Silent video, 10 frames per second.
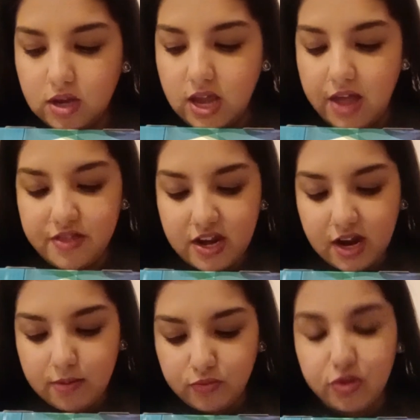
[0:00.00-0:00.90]
it
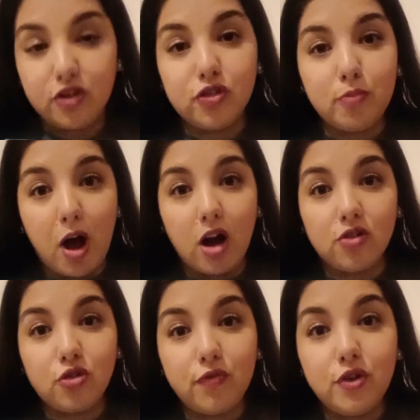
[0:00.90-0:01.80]
comes with a smock.
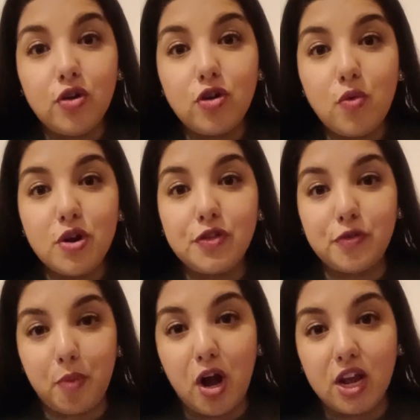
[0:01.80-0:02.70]
So if you don't know what a
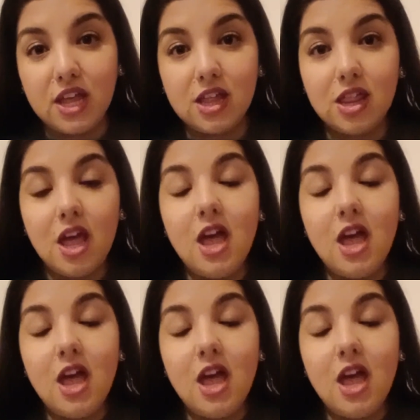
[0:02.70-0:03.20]
smock is